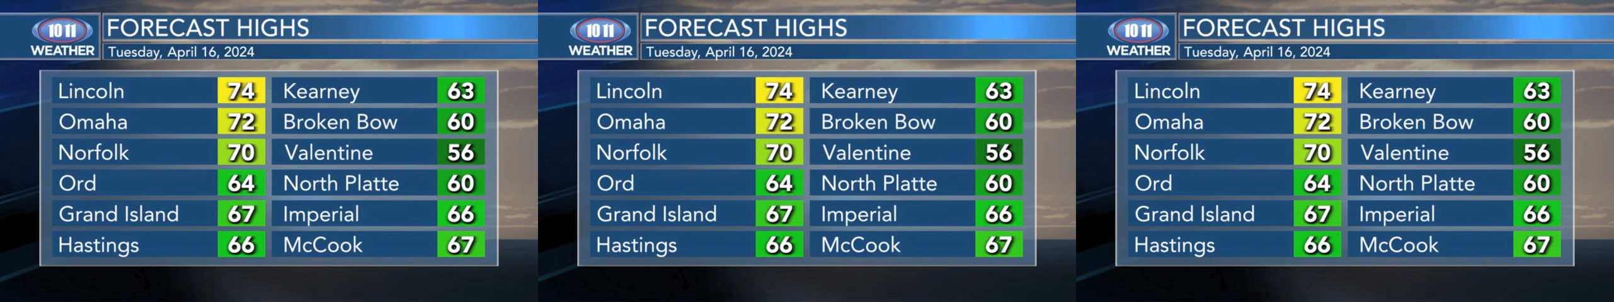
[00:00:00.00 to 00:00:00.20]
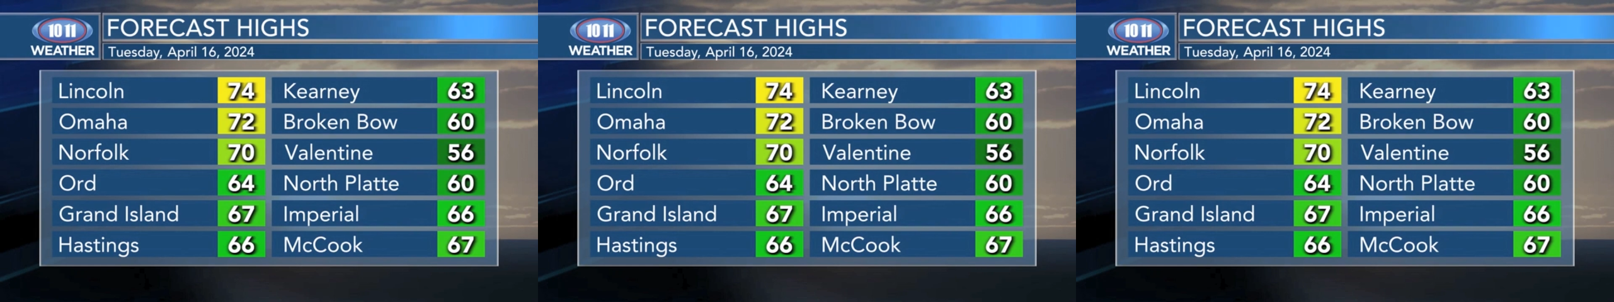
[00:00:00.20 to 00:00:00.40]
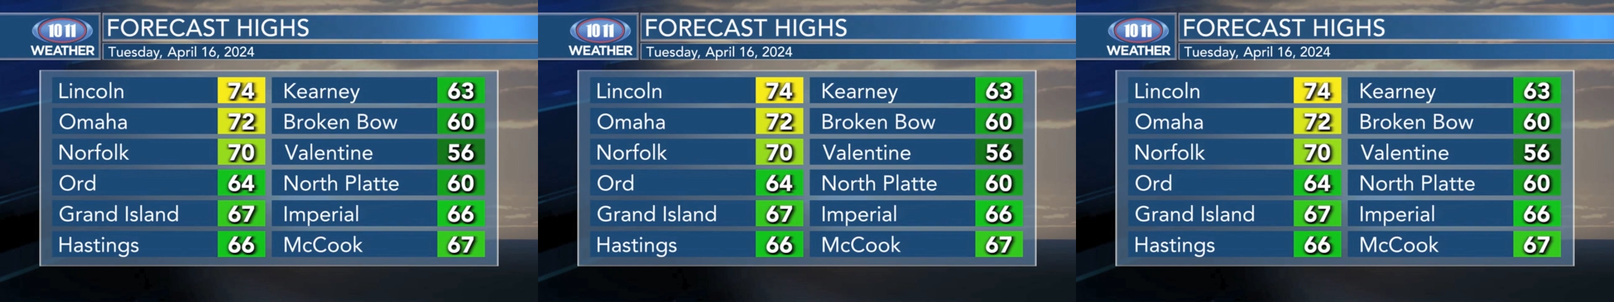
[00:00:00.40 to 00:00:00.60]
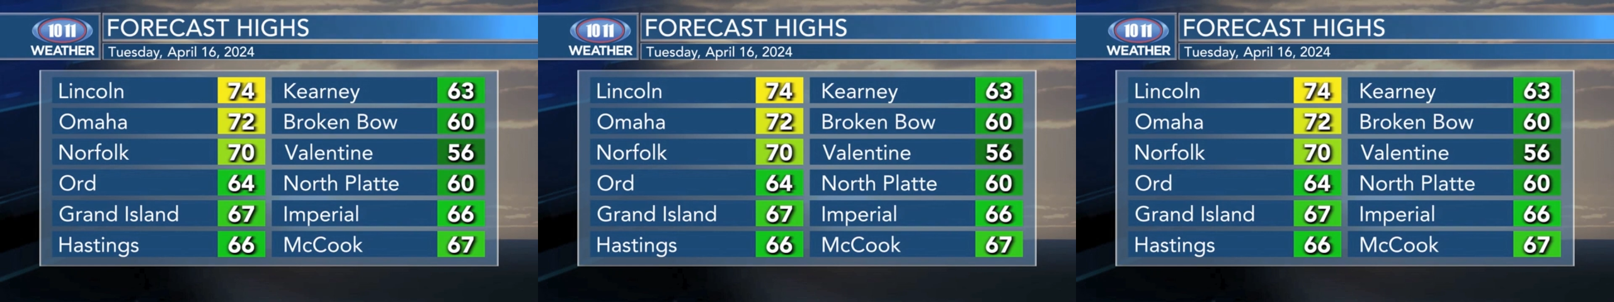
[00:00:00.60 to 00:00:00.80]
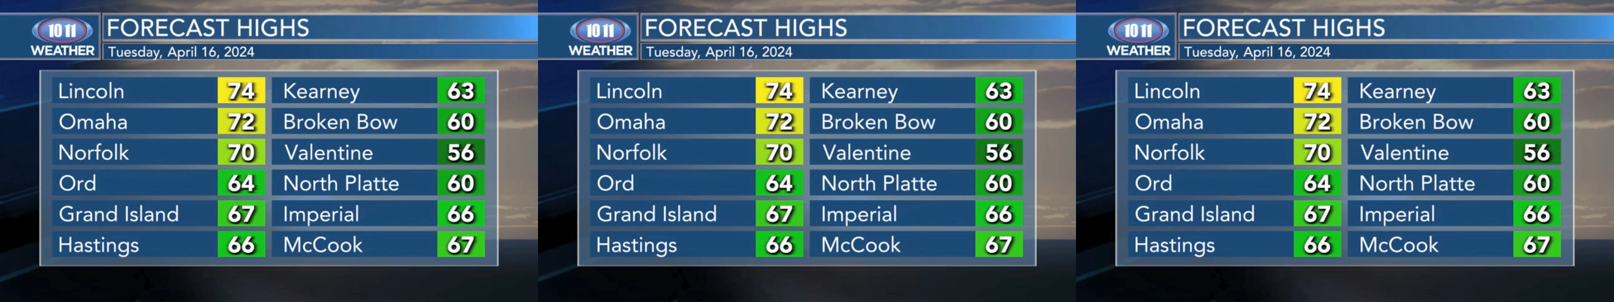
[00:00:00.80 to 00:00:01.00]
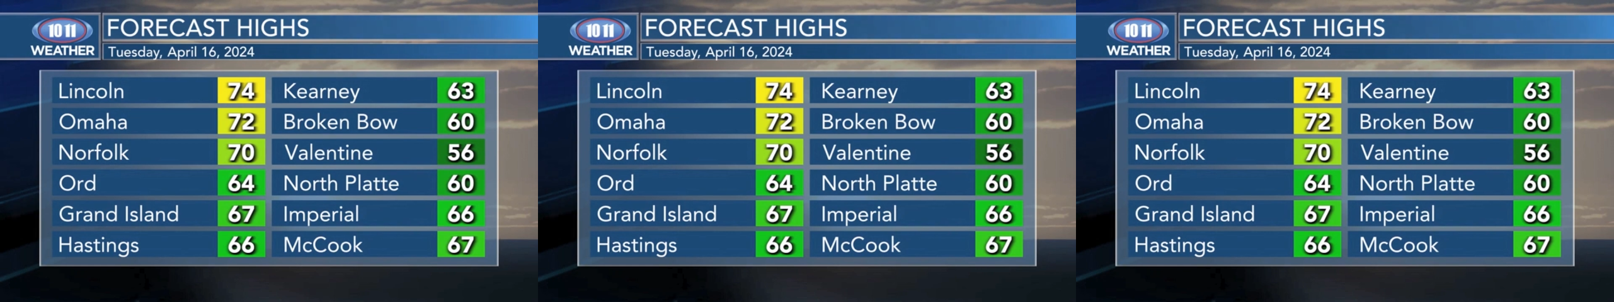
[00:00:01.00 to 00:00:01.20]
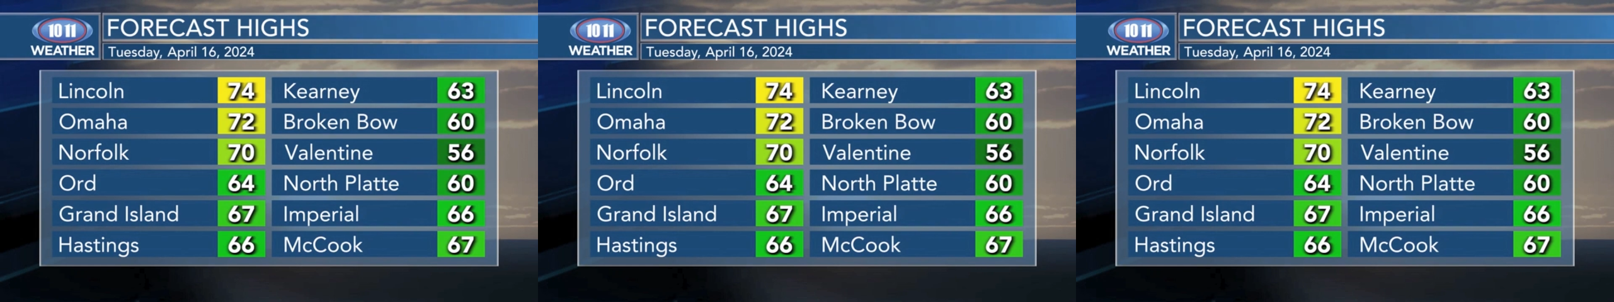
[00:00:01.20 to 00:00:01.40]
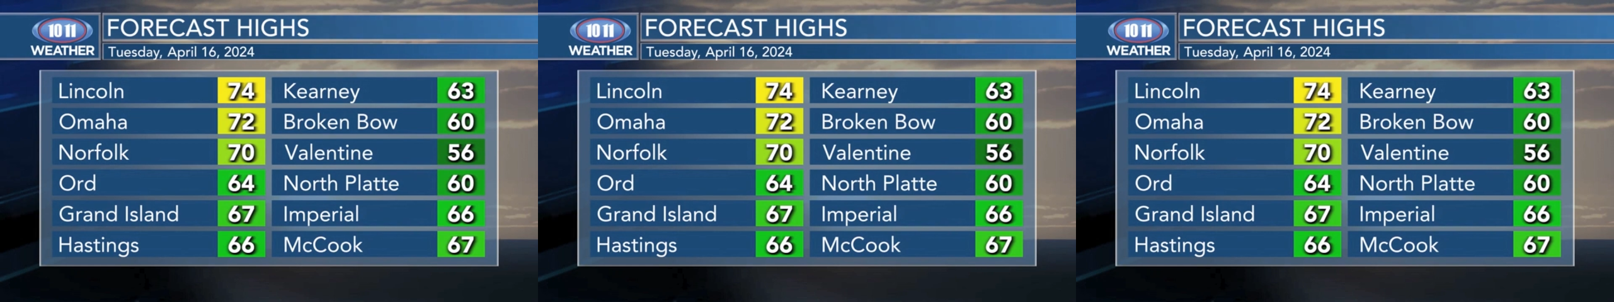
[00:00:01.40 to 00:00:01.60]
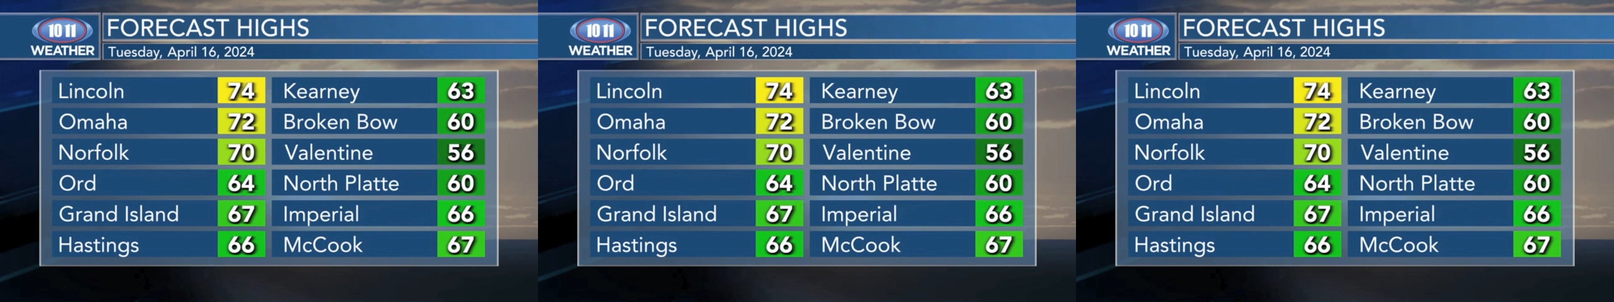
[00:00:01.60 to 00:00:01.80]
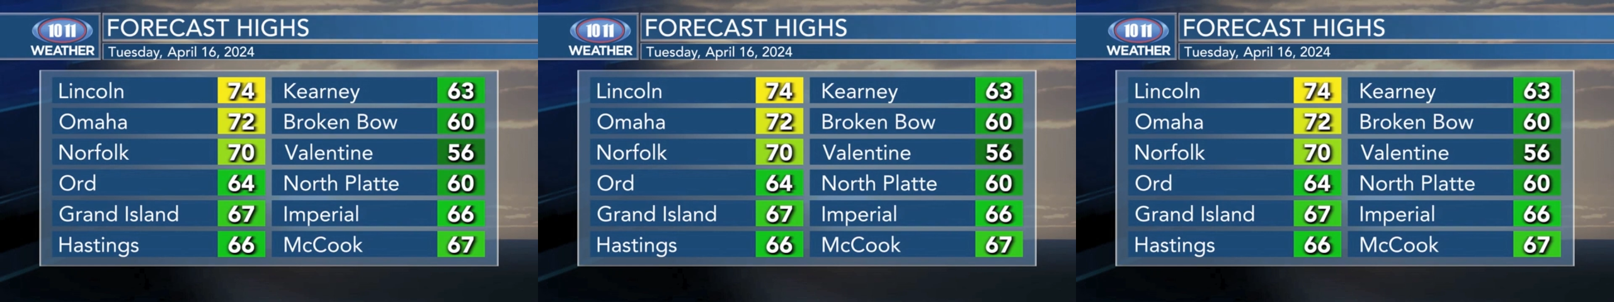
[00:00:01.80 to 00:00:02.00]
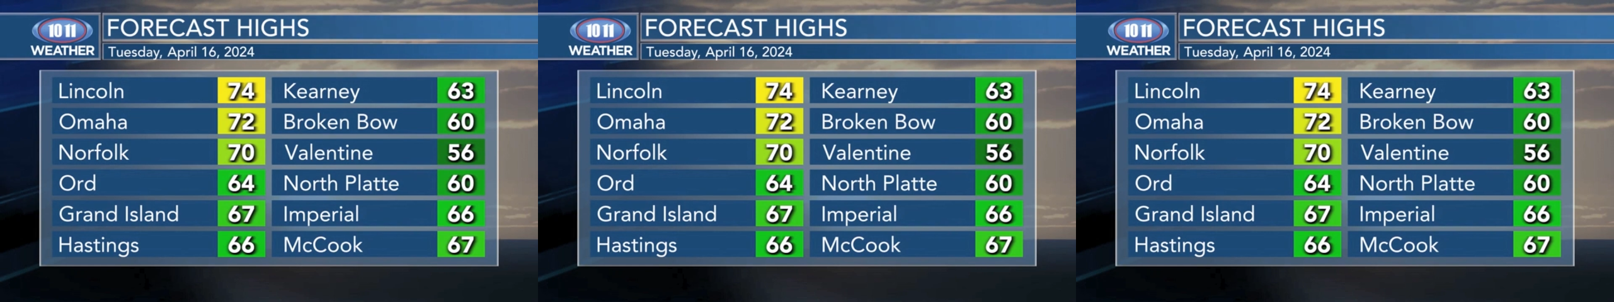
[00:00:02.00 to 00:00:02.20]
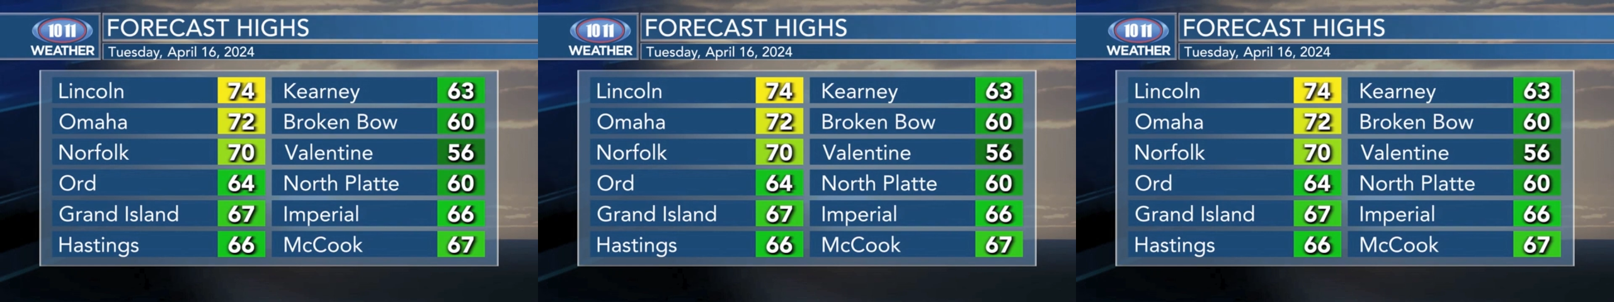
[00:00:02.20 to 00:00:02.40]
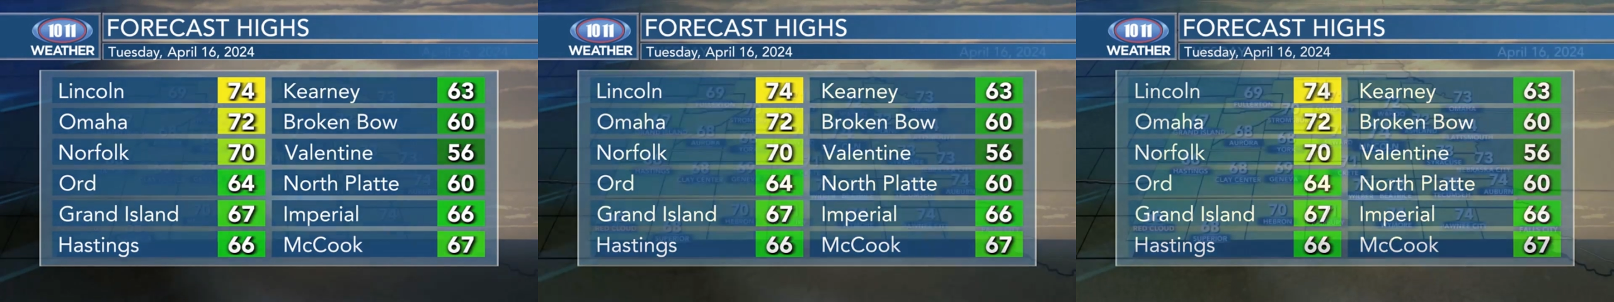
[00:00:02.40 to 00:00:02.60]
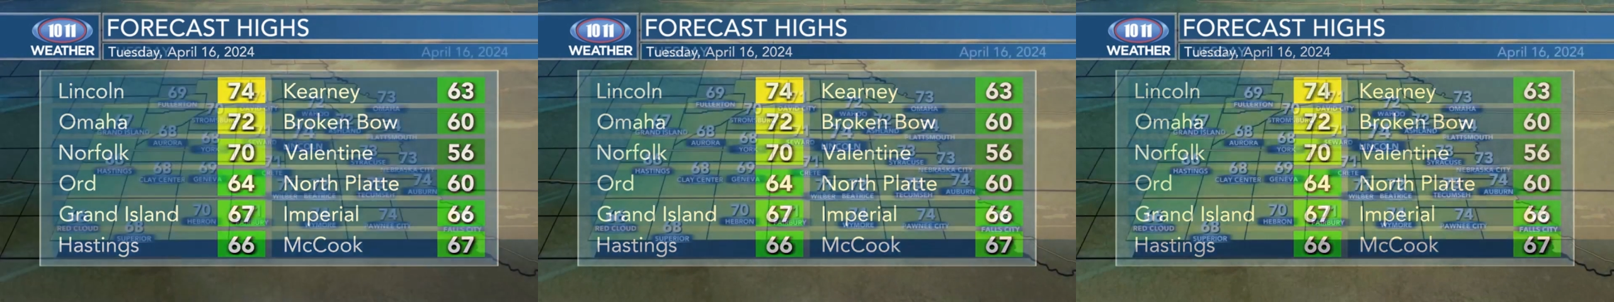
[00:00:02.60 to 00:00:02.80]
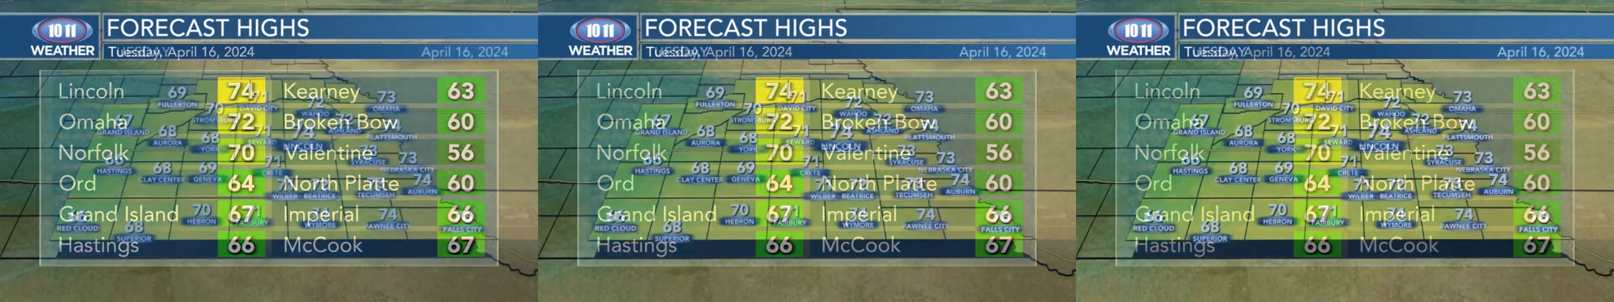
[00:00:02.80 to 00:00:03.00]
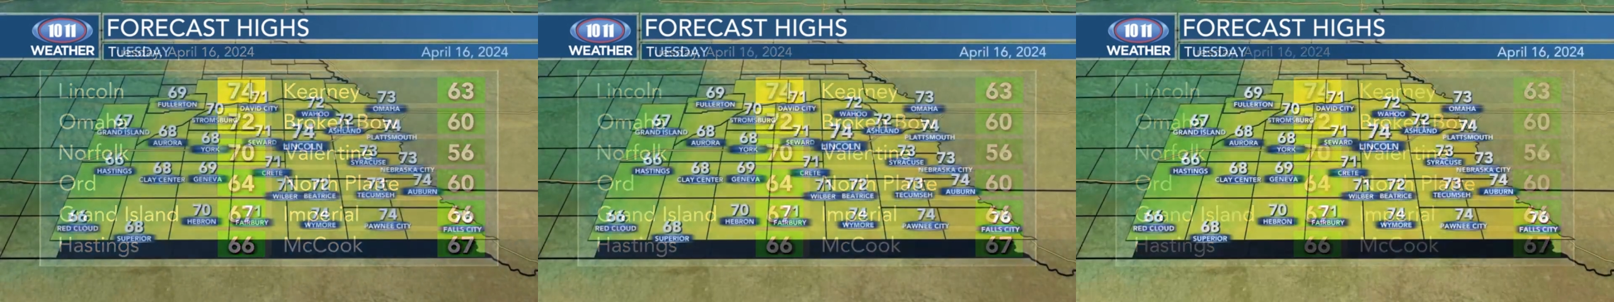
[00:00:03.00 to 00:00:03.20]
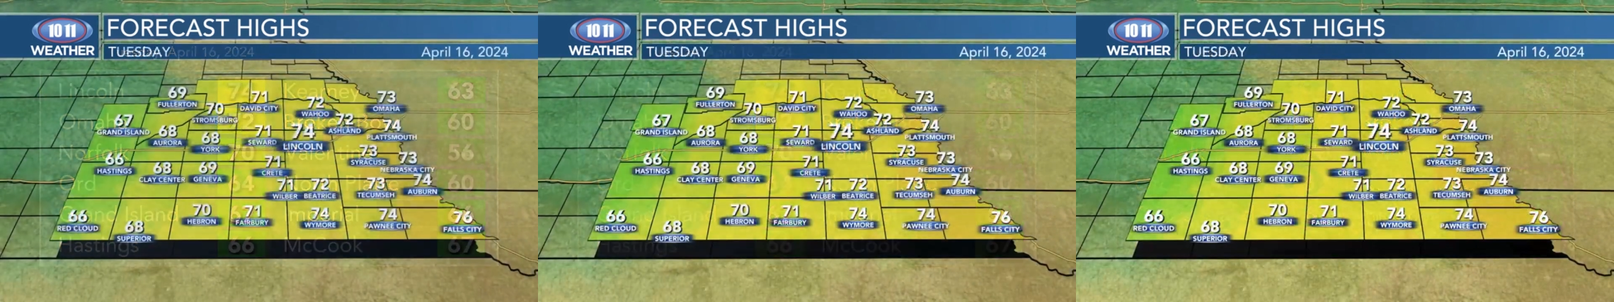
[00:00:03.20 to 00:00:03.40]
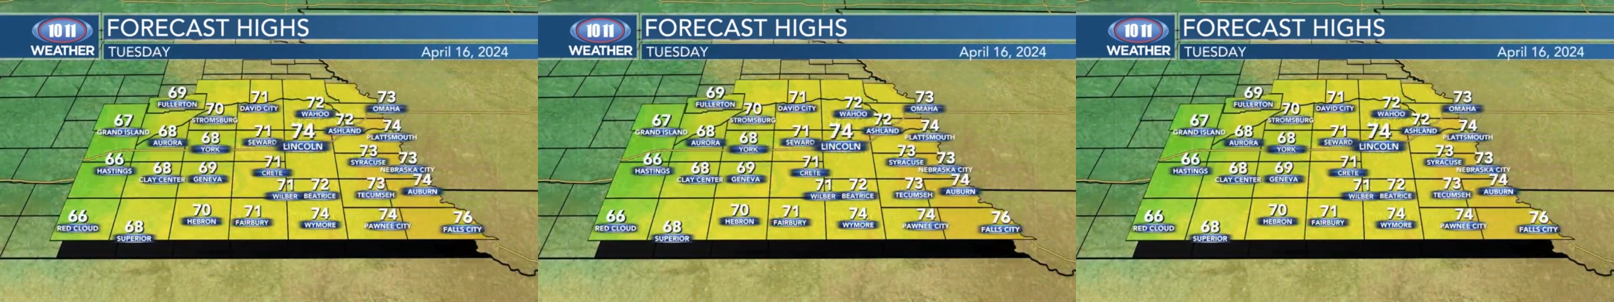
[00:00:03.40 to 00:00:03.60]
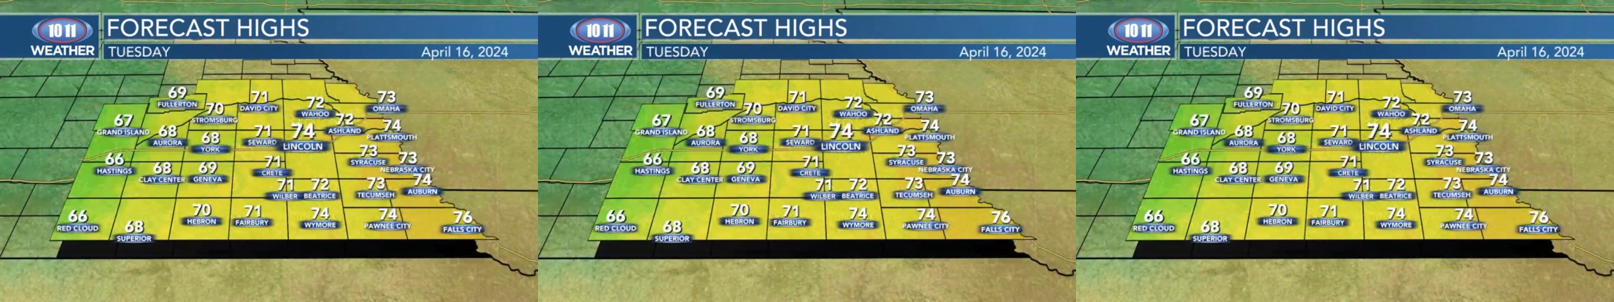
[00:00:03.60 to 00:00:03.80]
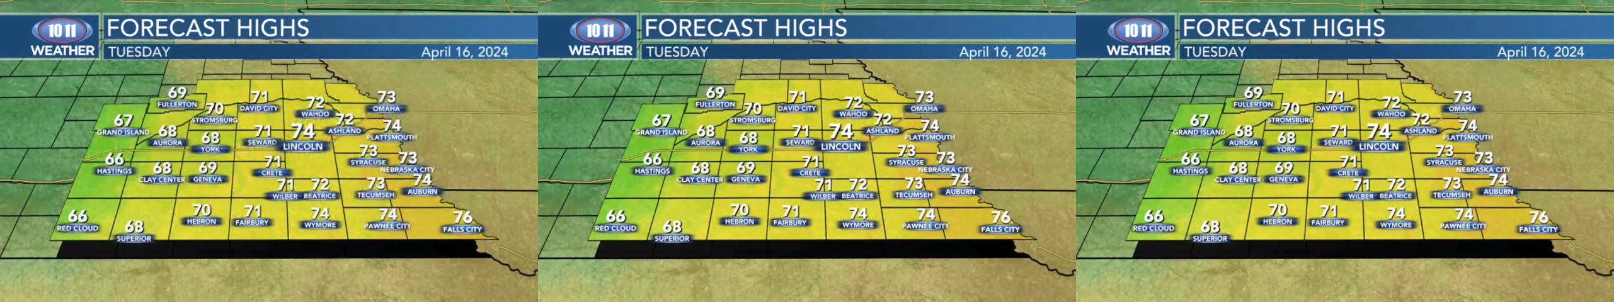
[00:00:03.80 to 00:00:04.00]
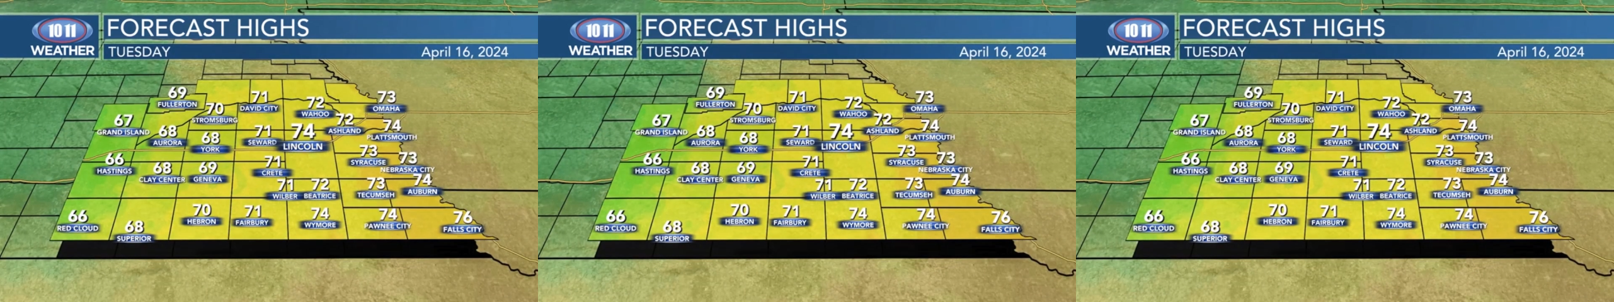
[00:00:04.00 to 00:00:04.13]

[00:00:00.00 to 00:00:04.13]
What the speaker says: No face is visible, so there are no lips to read.